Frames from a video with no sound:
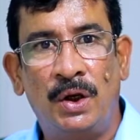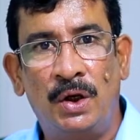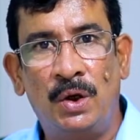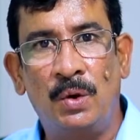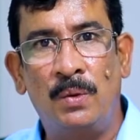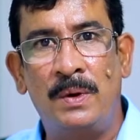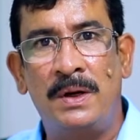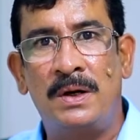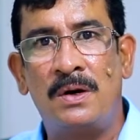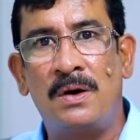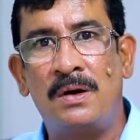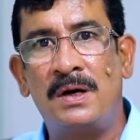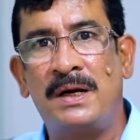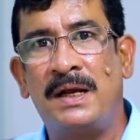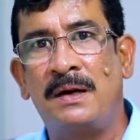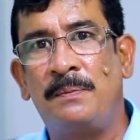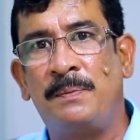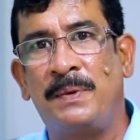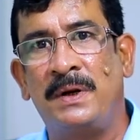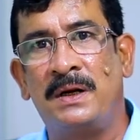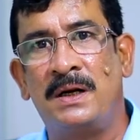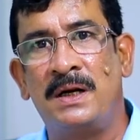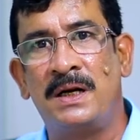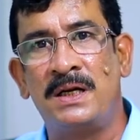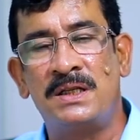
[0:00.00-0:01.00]
you will not get
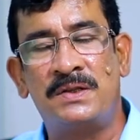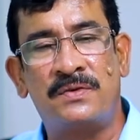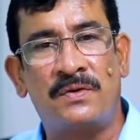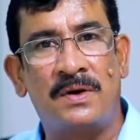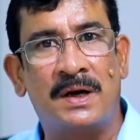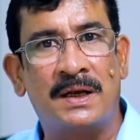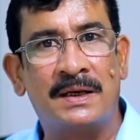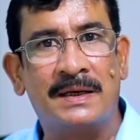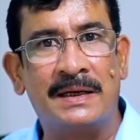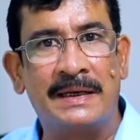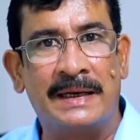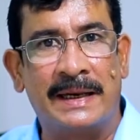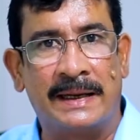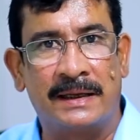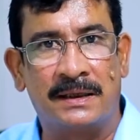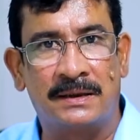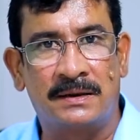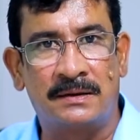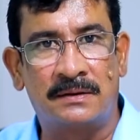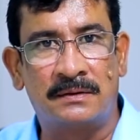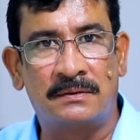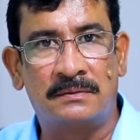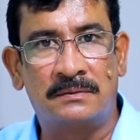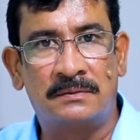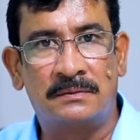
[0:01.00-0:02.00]
penalized for underlying.
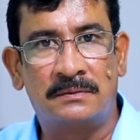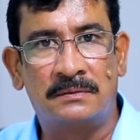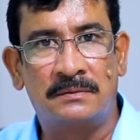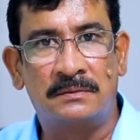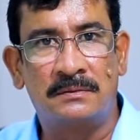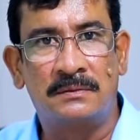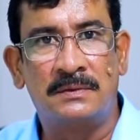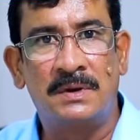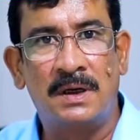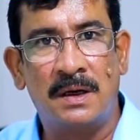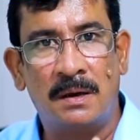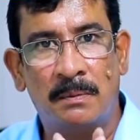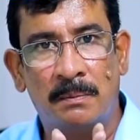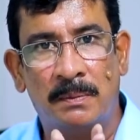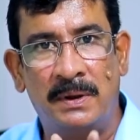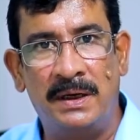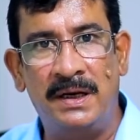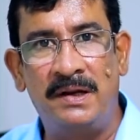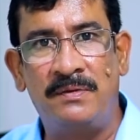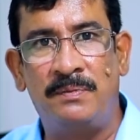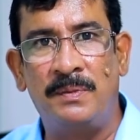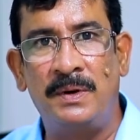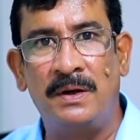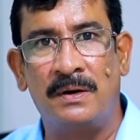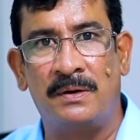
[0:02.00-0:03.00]

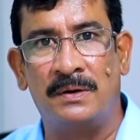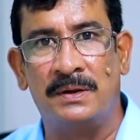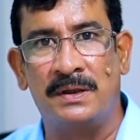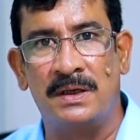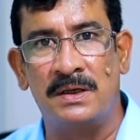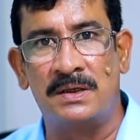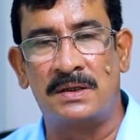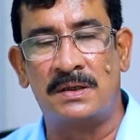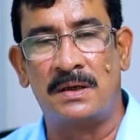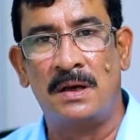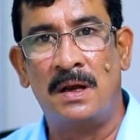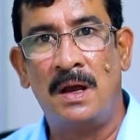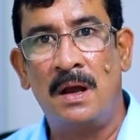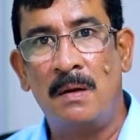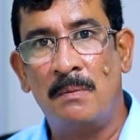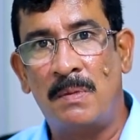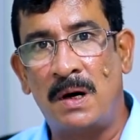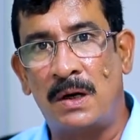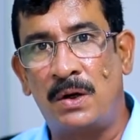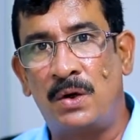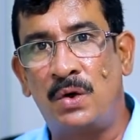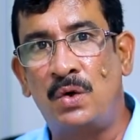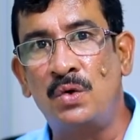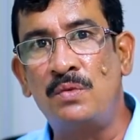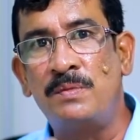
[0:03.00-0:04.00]
Believe me on this,
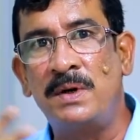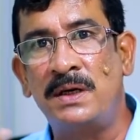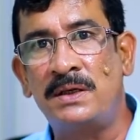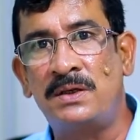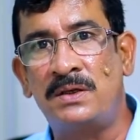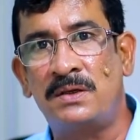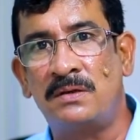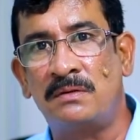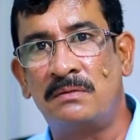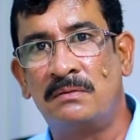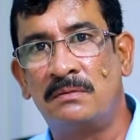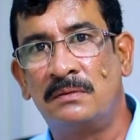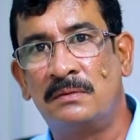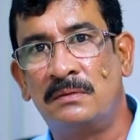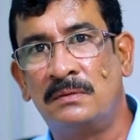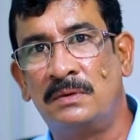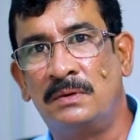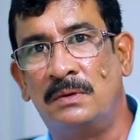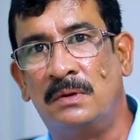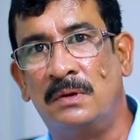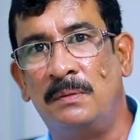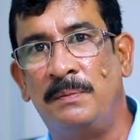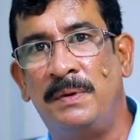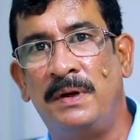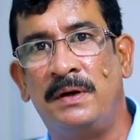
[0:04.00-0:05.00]
but too much
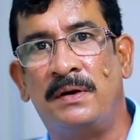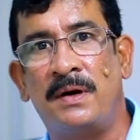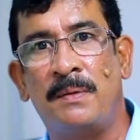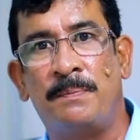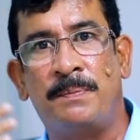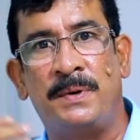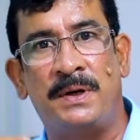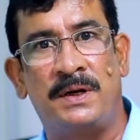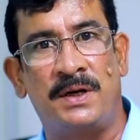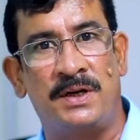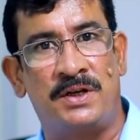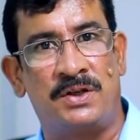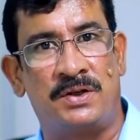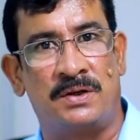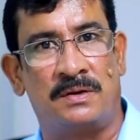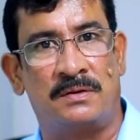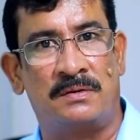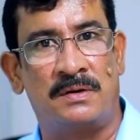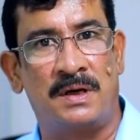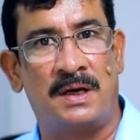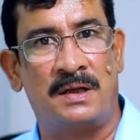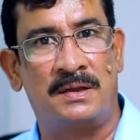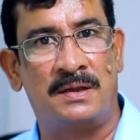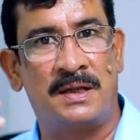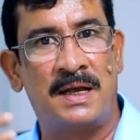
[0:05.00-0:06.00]
would be repetition,
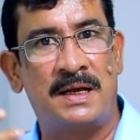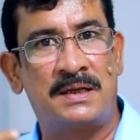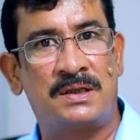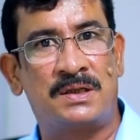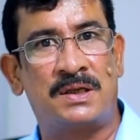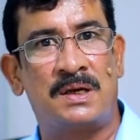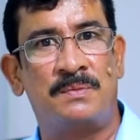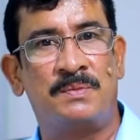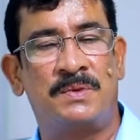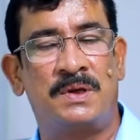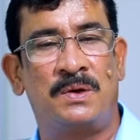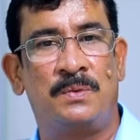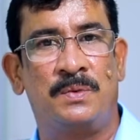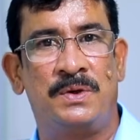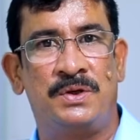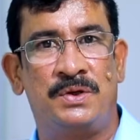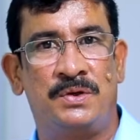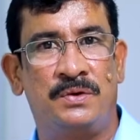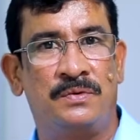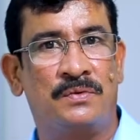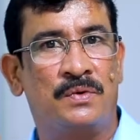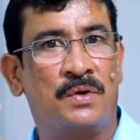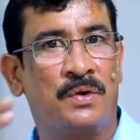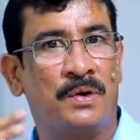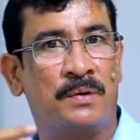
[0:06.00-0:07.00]
and that's something which
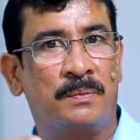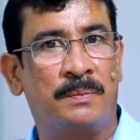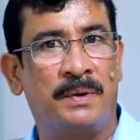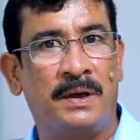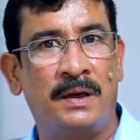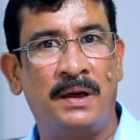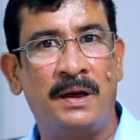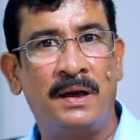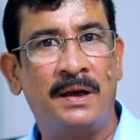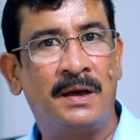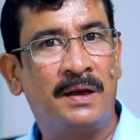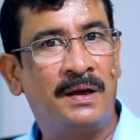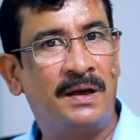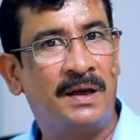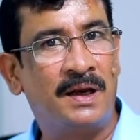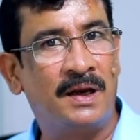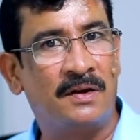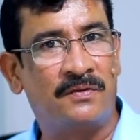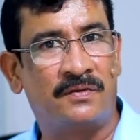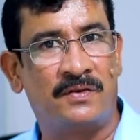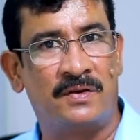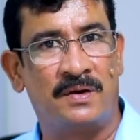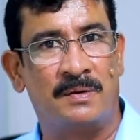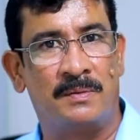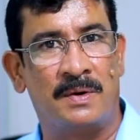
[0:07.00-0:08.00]
you've got to be
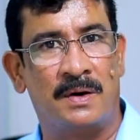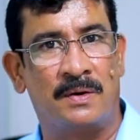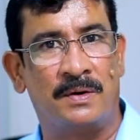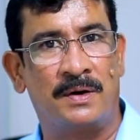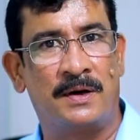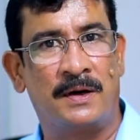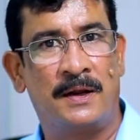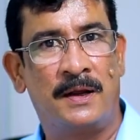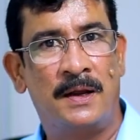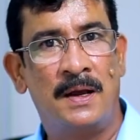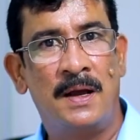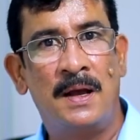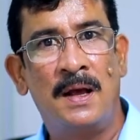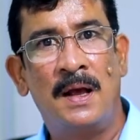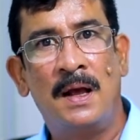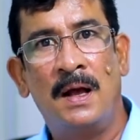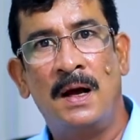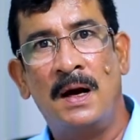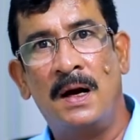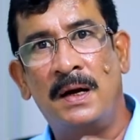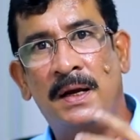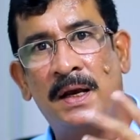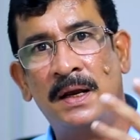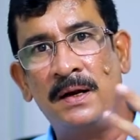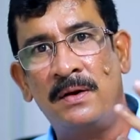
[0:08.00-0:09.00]
careful about.
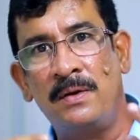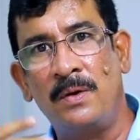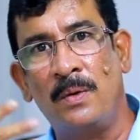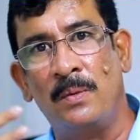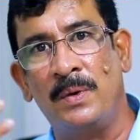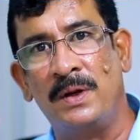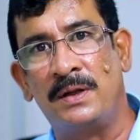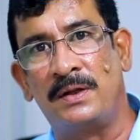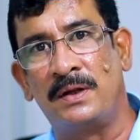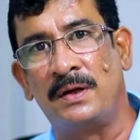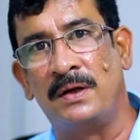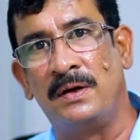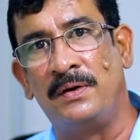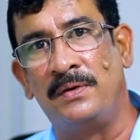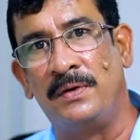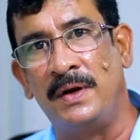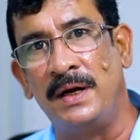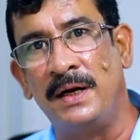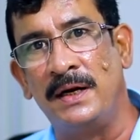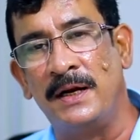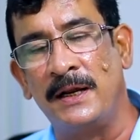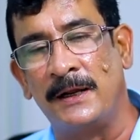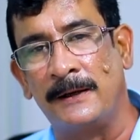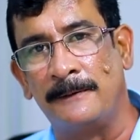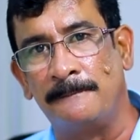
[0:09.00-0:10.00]
Again, with
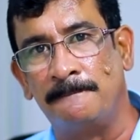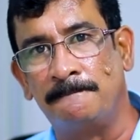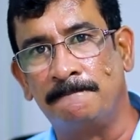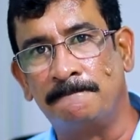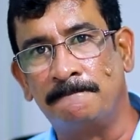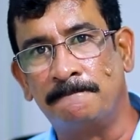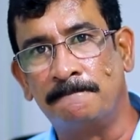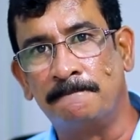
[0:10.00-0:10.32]
reading,